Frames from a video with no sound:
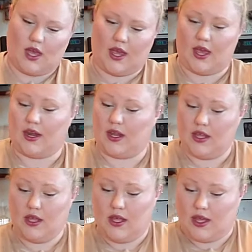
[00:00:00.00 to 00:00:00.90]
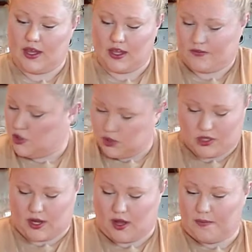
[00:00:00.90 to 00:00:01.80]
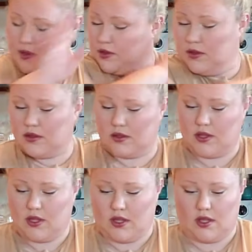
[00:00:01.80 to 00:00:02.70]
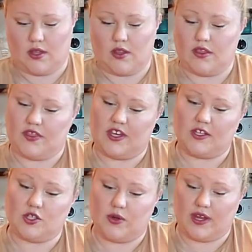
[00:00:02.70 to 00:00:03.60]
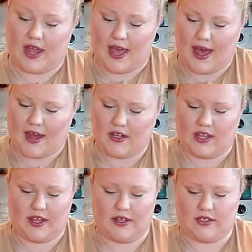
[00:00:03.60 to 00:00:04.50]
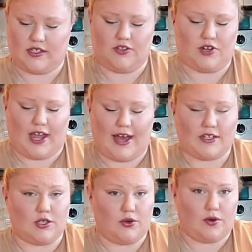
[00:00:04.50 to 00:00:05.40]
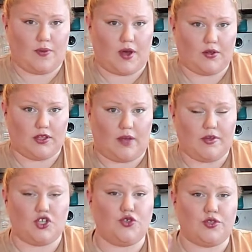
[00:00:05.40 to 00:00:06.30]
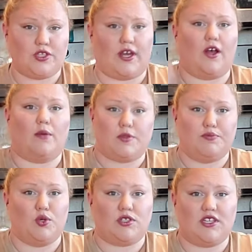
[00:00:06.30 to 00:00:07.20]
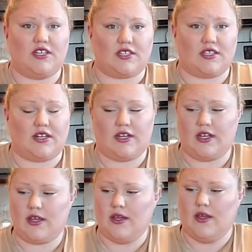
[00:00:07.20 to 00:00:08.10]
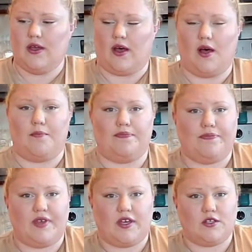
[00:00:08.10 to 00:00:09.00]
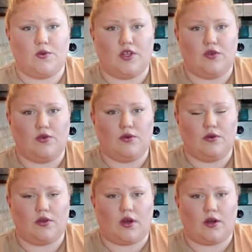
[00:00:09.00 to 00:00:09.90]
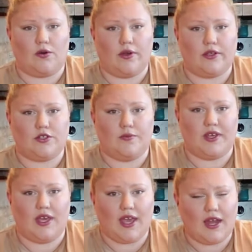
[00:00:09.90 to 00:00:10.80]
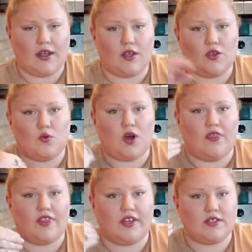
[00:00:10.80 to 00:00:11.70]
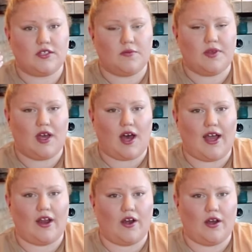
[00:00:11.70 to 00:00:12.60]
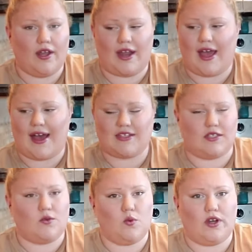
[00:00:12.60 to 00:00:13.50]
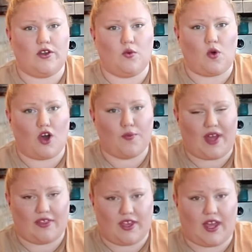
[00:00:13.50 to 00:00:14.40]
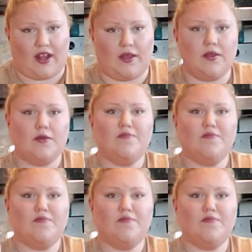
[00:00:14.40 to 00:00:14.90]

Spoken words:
and it gives you some things you can add, like citric acid or bottled lemon juice that helps boost the acidity, because when you are going to be canning, you want things to be higher in acid when you're water bath canning.